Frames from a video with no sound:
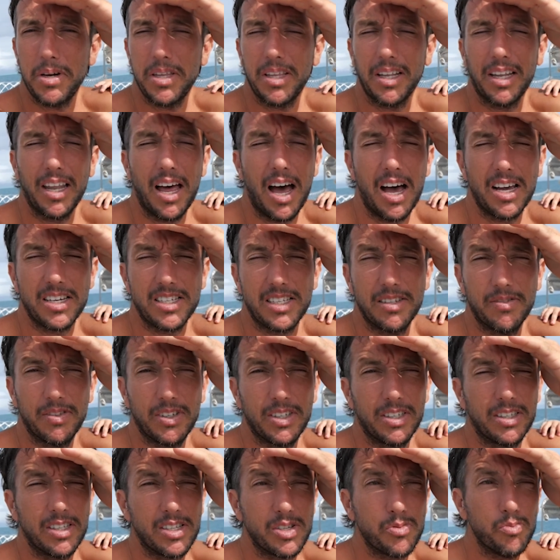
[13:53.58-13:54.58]
be the last of
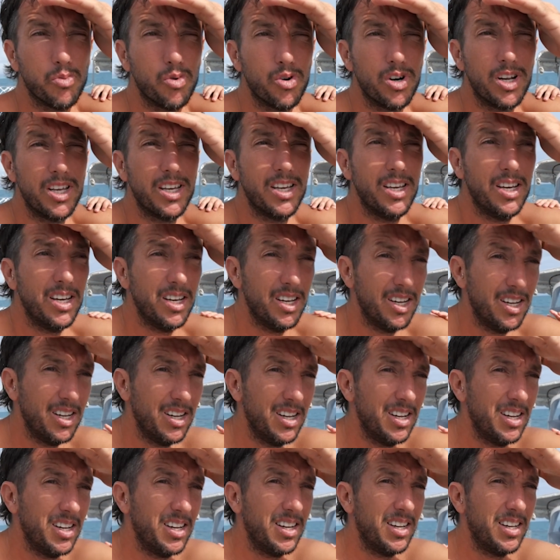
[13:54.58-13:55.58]
it this morning.
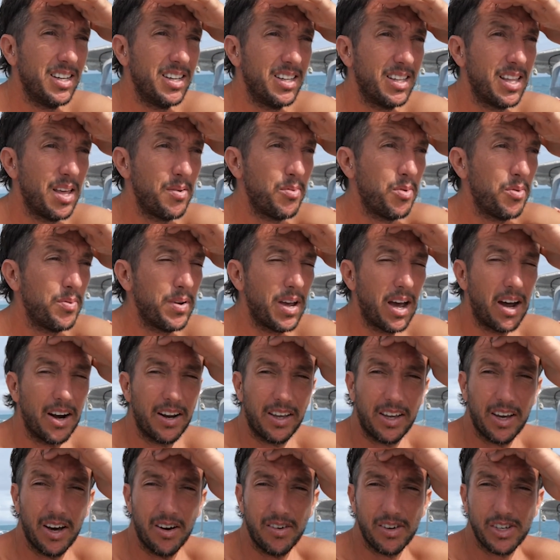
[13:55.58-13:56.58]
and we'll be able
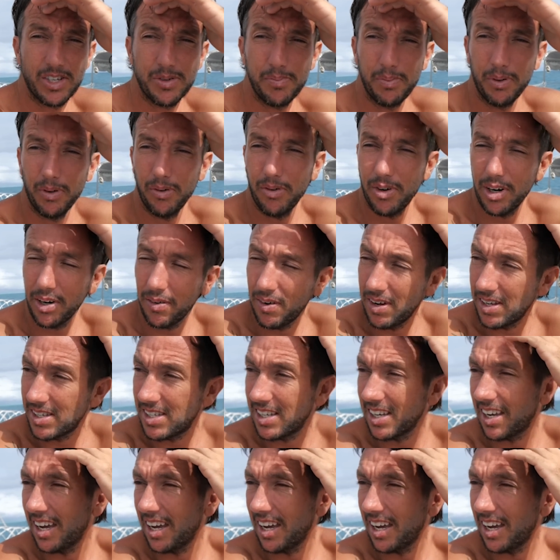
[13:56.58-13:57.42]
to go exploring once